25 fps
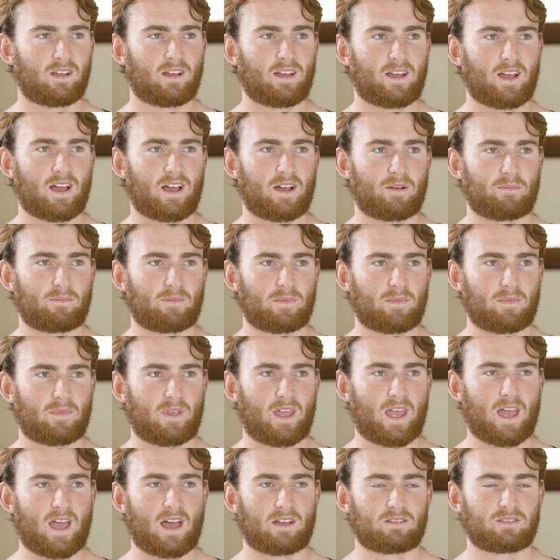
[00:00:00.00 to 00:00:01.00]
um,
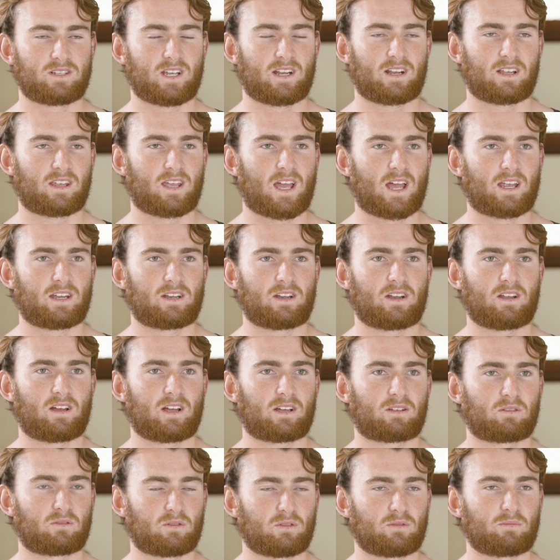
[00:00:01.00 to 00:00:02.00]
how dedicated
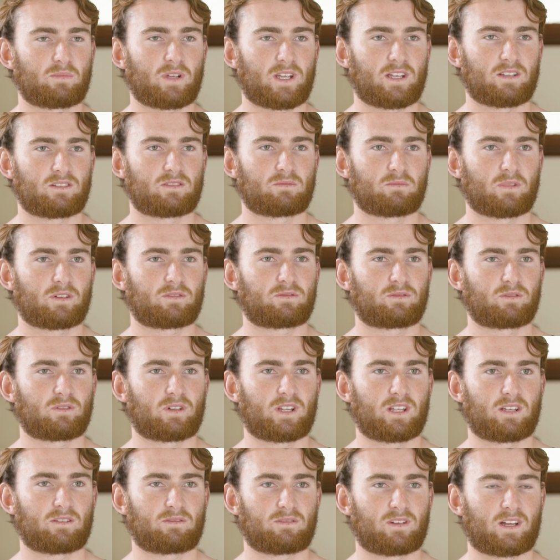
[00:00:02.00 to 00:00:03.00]
I could be to my
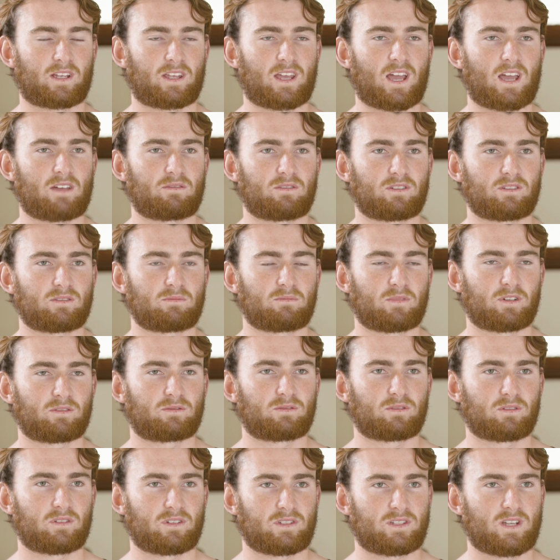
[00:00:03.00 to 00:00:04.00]
footy if I gave it my
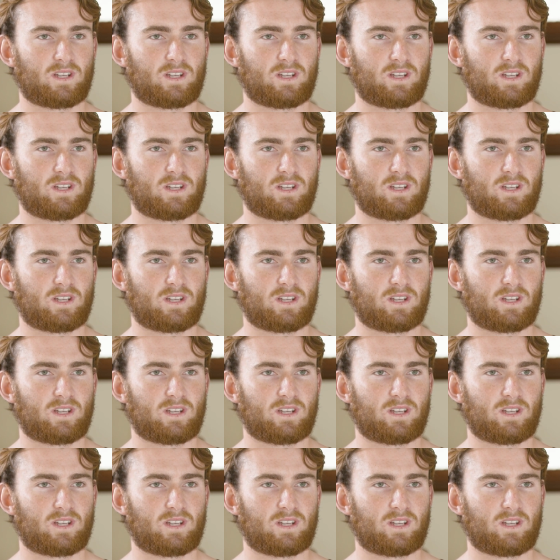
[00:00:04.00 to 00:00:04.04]
full